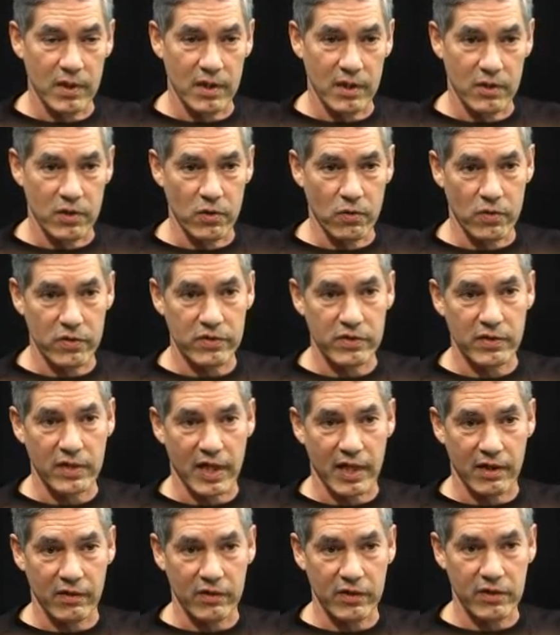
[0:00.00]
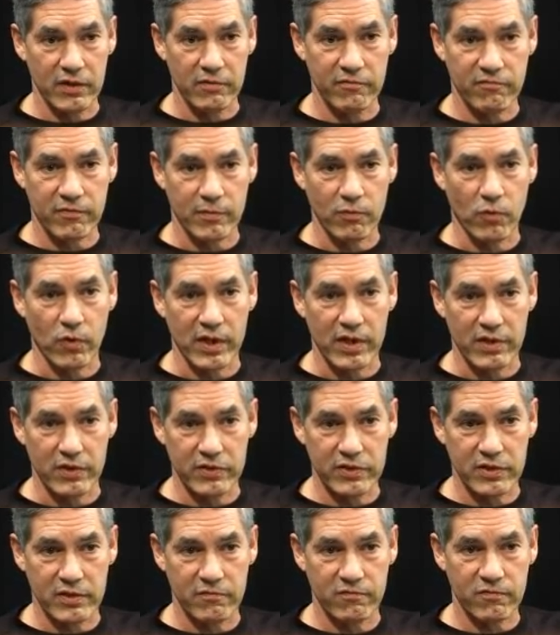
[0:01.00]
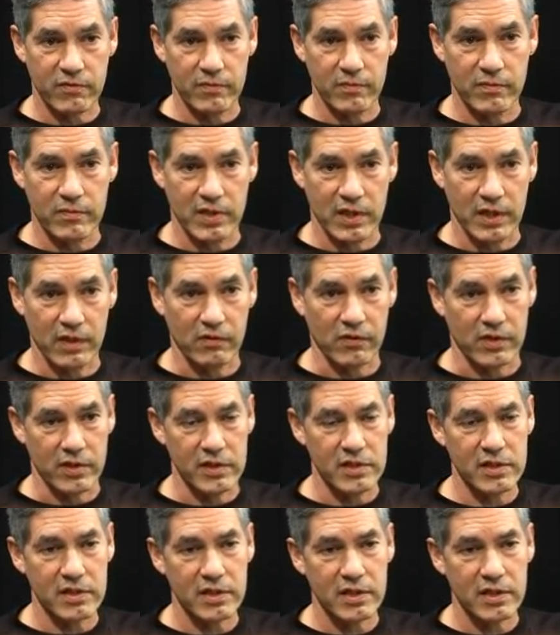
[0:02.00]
Northern Ireland and from Wales and from England.